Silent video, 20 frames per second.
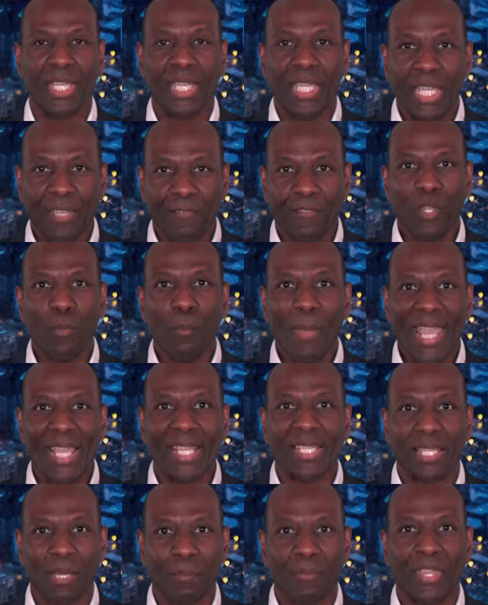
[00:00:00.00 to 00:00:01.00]
If you make
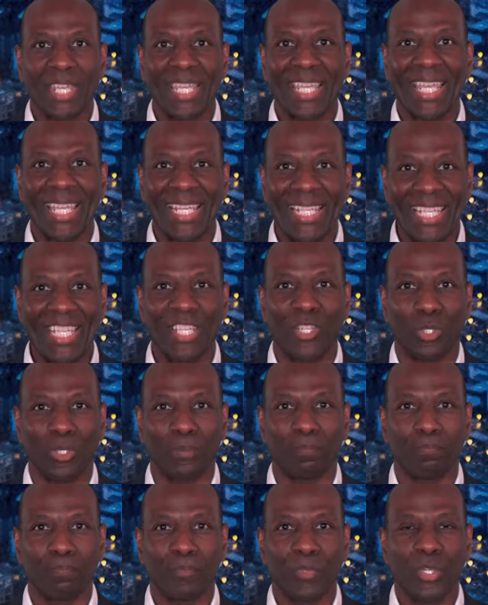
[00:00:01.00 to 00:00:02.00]
something
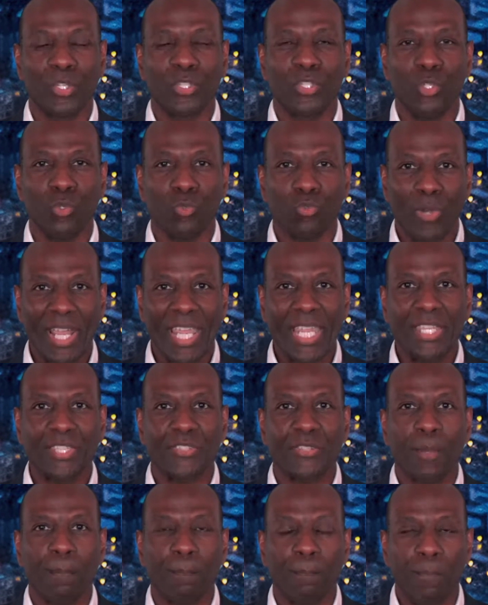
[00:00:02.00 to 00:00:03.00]
illegal, you raise
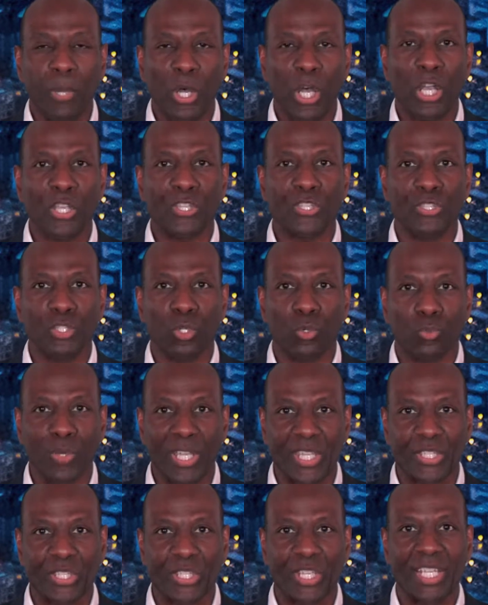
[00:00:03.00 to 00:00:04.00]
the personal
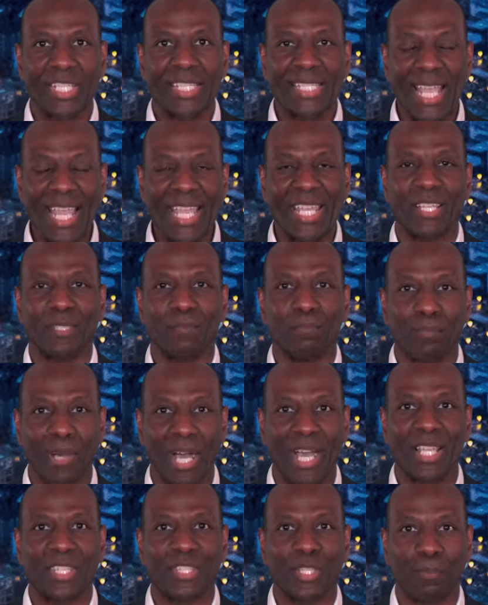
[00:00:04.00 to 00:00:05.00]
risk taken
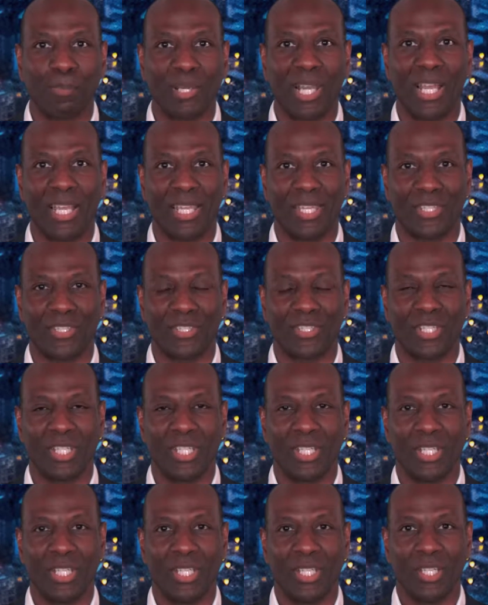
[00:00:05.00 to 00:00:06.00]
by suppliers.
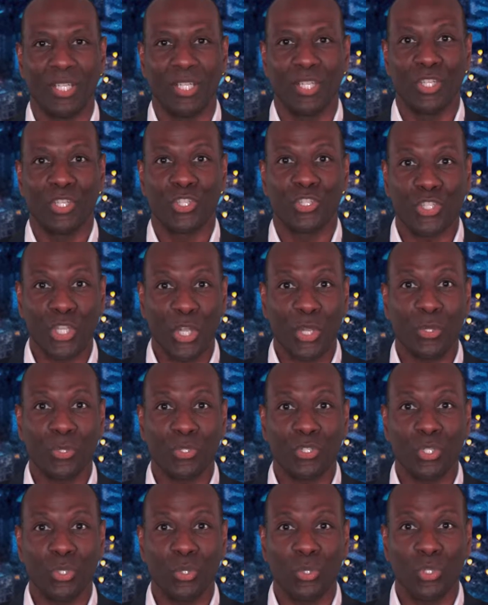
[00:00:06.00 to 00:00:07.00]
So
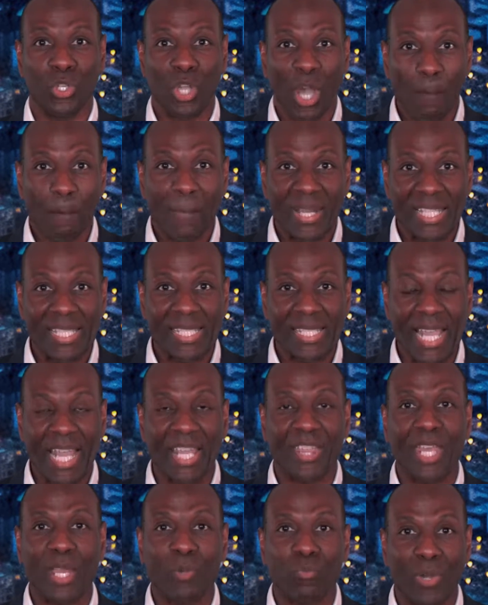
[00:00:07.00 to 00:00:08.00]
to
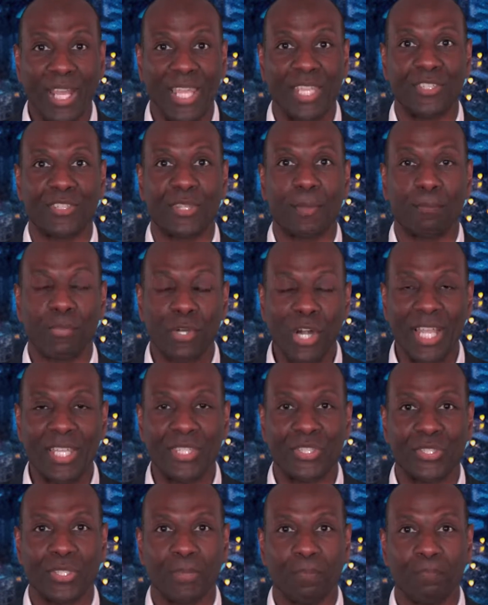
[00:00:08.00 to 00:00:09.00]
compensate, they raise the
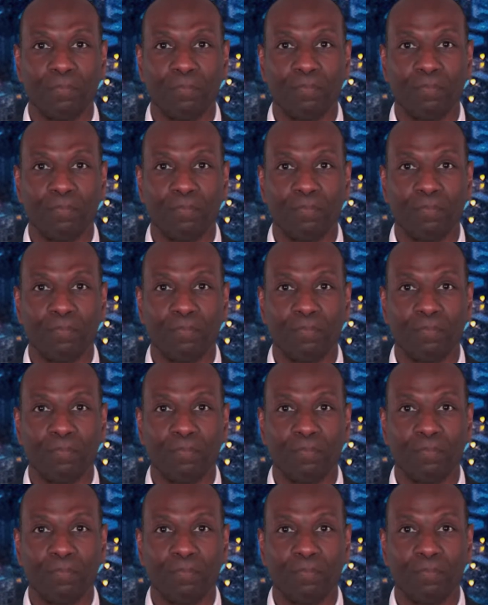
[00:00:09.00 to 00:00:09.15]
price.